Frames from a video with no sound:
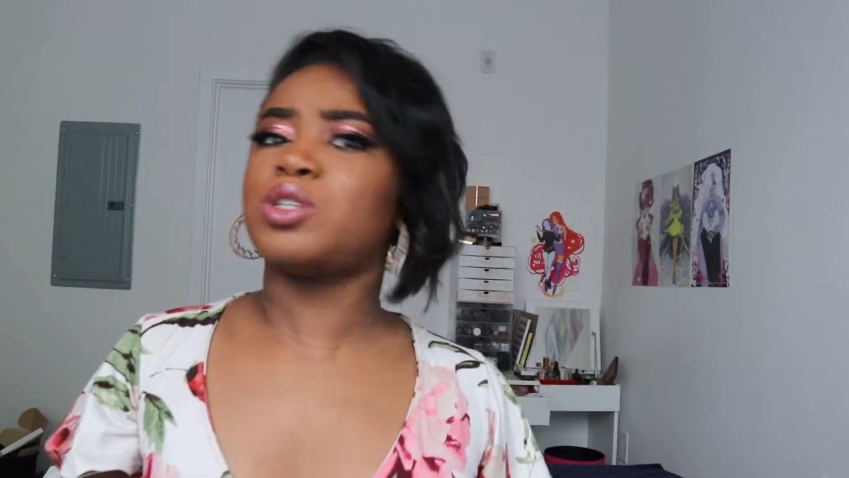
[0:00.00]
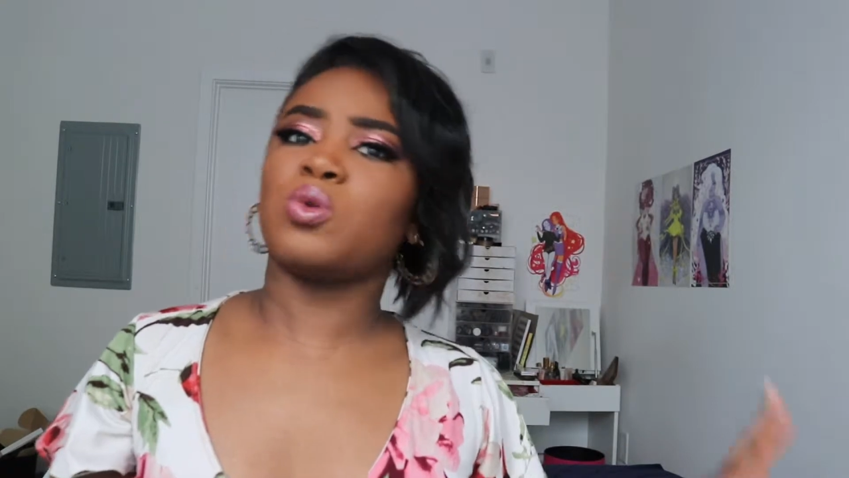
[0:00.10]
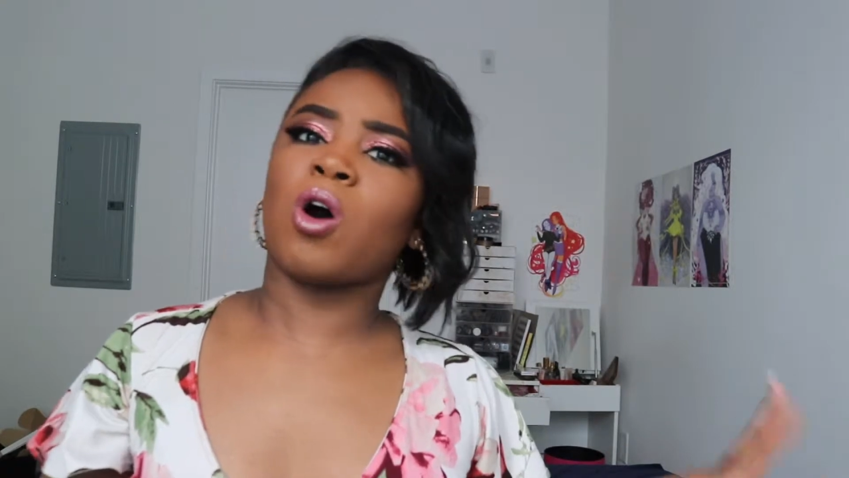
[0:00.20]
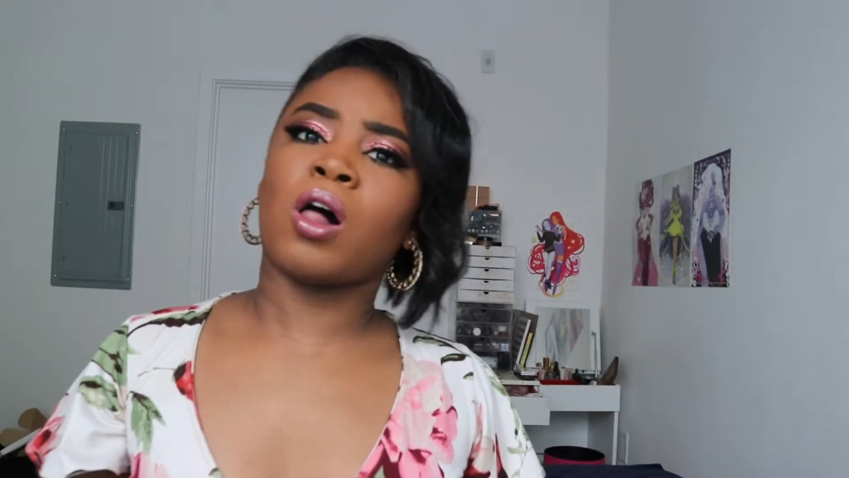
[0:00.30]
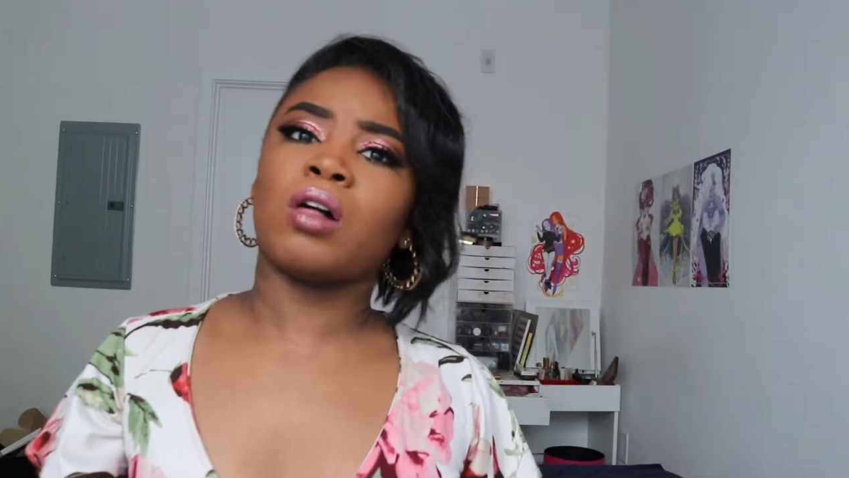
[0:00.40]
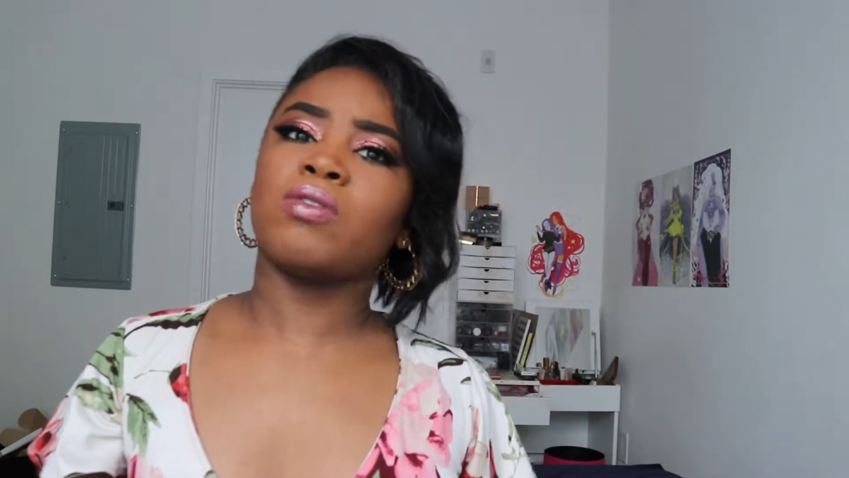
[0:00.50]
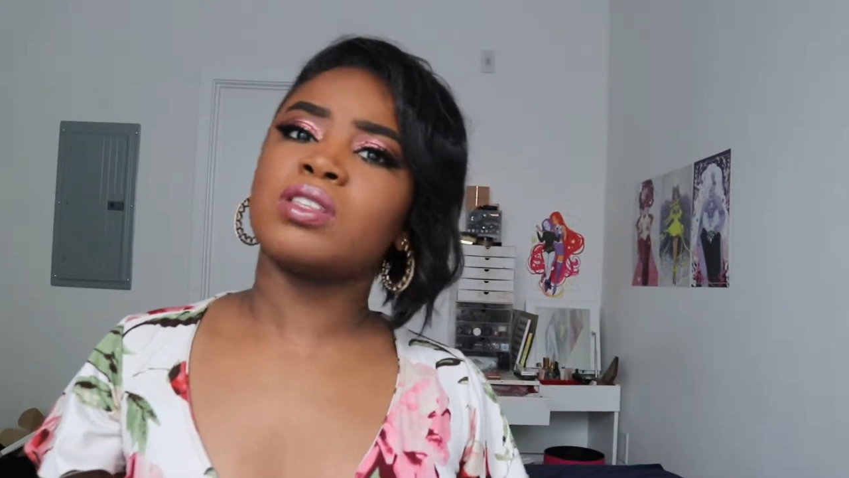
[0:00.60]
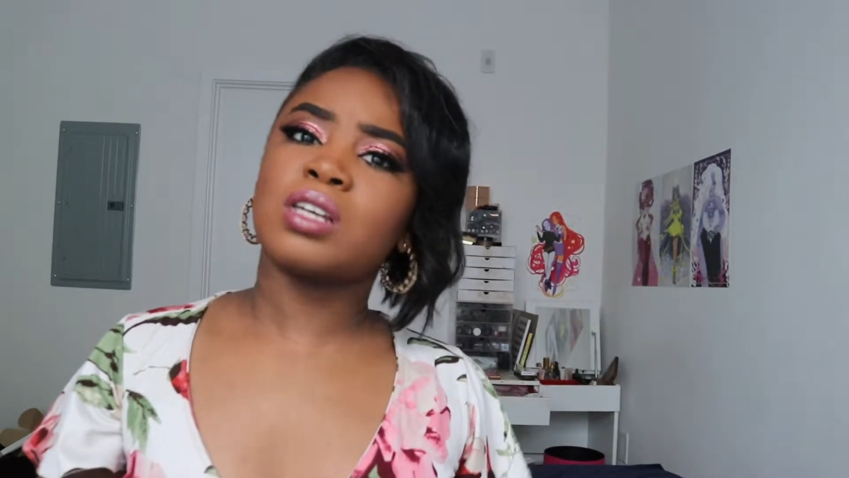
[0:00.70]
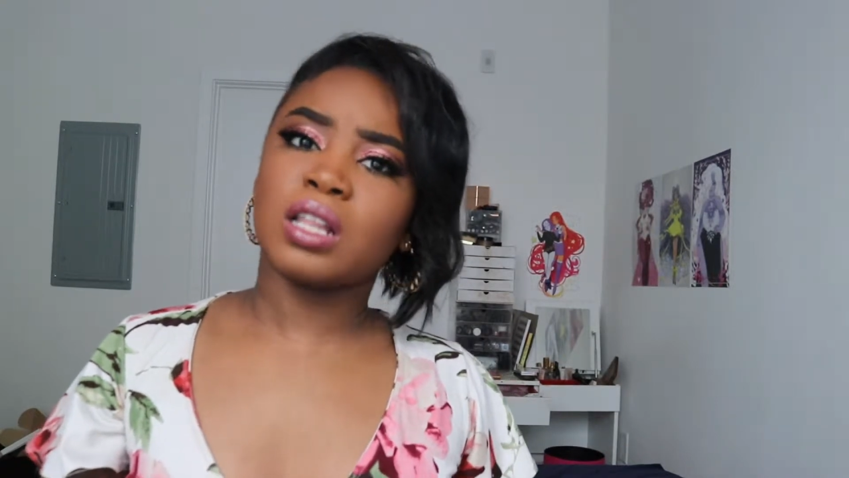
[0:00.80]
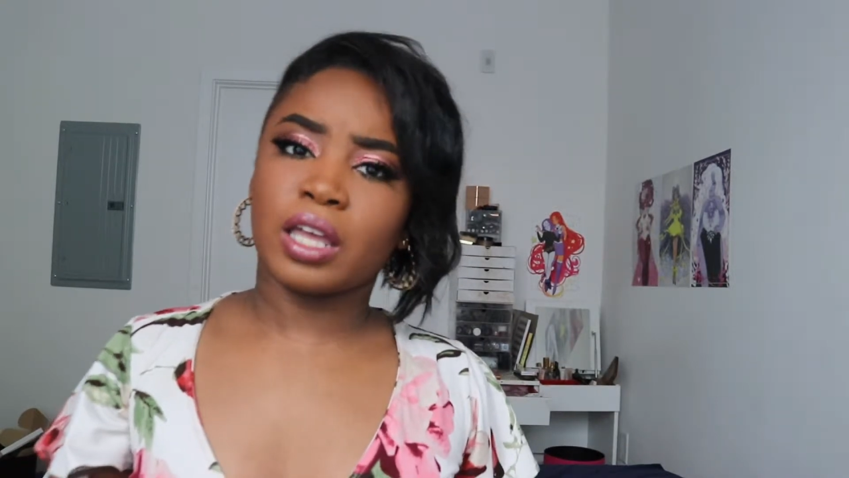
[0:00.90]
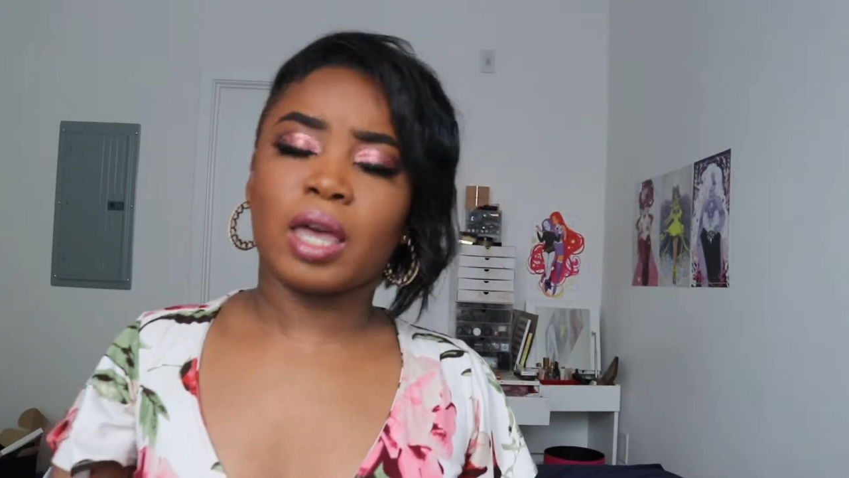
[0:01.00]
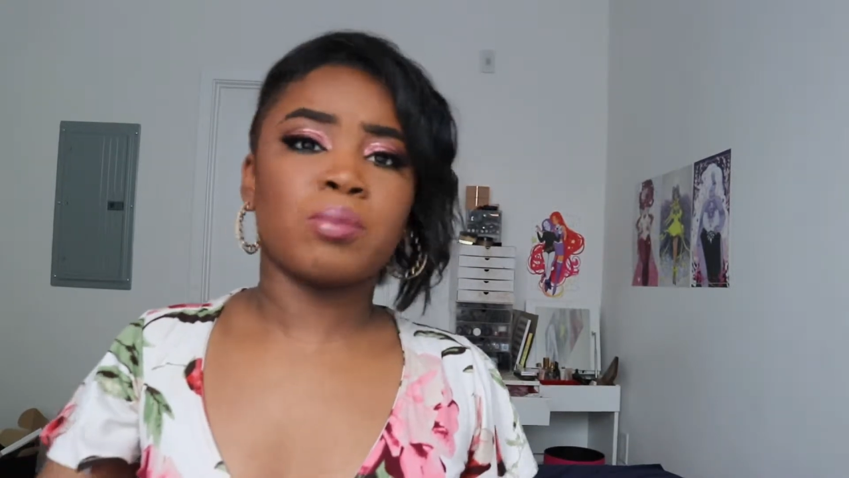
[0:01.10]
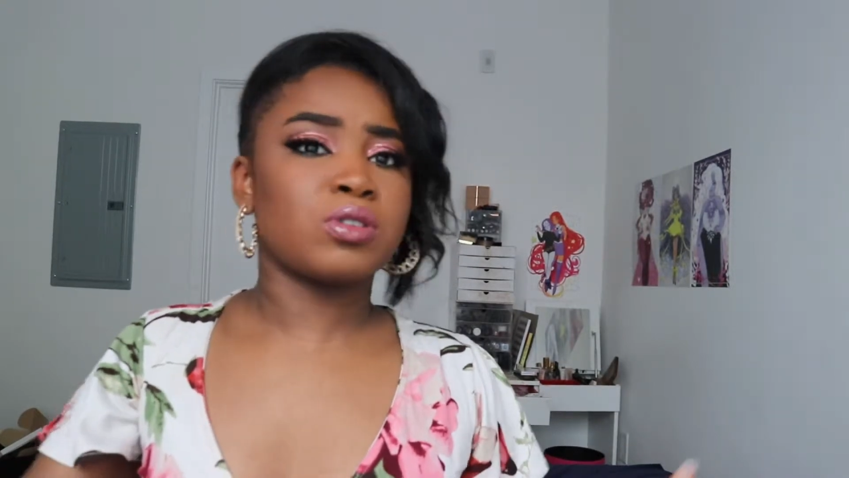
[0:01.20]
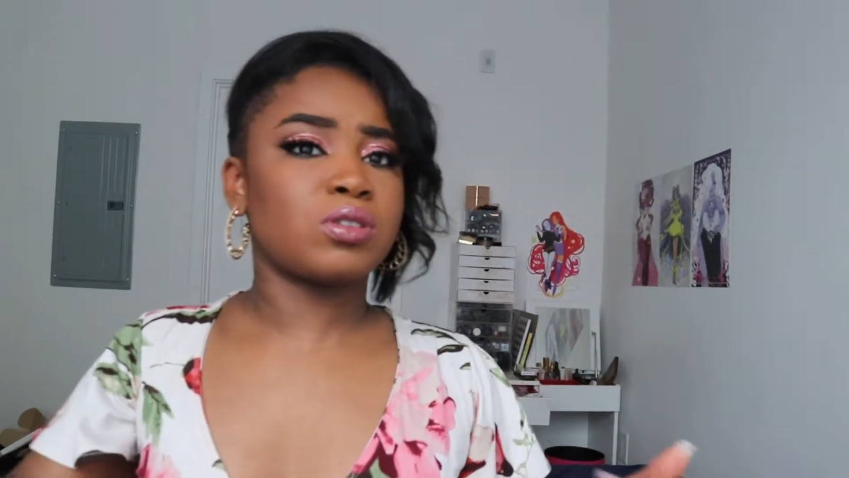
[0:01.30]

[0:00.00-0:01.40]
to all of its claims.